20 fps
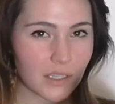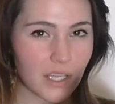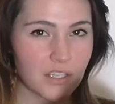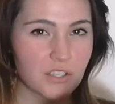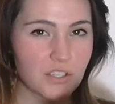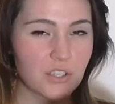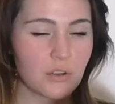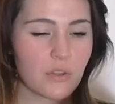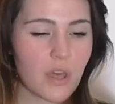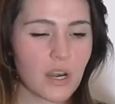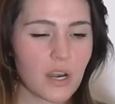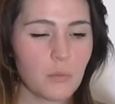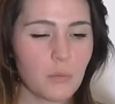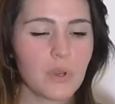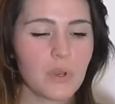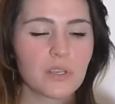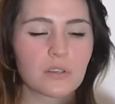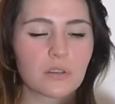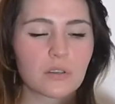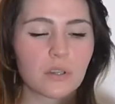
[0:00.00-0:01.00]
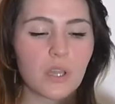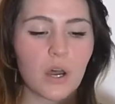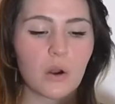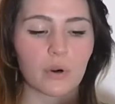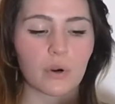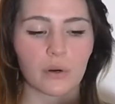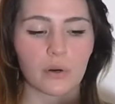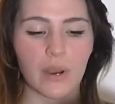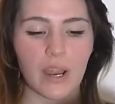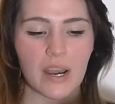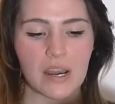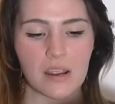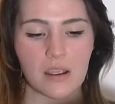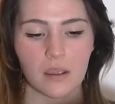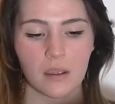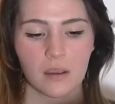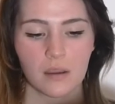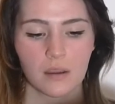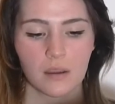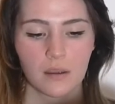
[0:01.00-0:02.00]
Let's do that a bit slower.
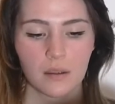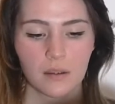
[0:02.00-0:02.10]
Ready?